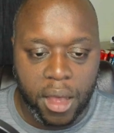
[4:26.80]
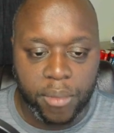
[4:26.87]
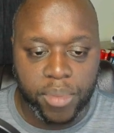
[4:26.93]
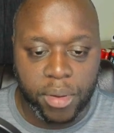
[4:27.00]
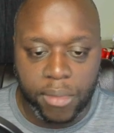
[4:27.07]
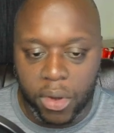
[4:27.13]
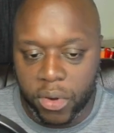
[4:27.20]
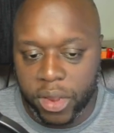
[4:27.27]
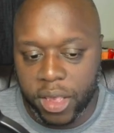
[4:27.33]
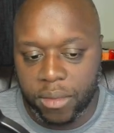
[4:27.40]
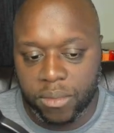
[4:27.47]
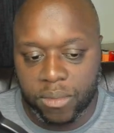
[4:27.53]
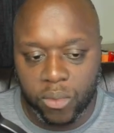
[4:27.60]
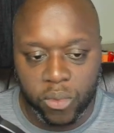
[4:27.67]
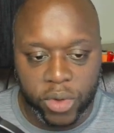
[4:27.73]

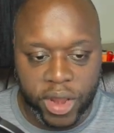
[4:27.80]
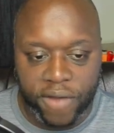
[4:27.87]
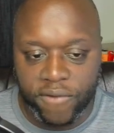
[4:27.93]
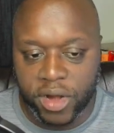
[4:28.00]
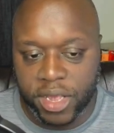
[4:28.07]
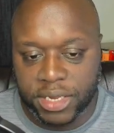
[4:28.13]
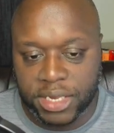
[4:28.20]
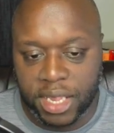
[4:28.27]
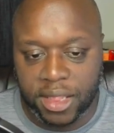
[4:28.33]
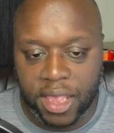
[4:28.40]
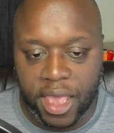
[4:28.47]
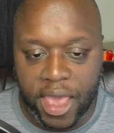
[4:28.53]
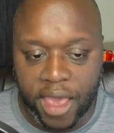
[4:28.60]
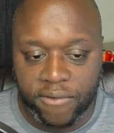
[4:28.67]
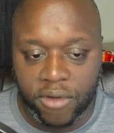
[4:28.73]
promoting whatever it is that
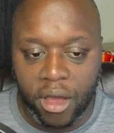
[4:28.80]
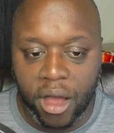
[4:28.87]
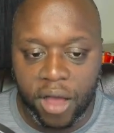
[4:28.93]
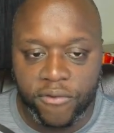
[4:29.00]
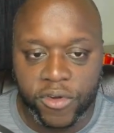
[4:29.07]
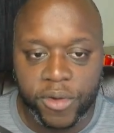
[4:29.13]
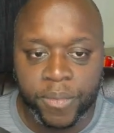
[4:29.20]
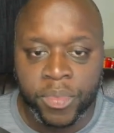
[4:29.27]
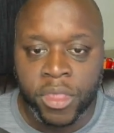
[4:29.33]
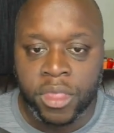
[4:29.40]
they have to offer.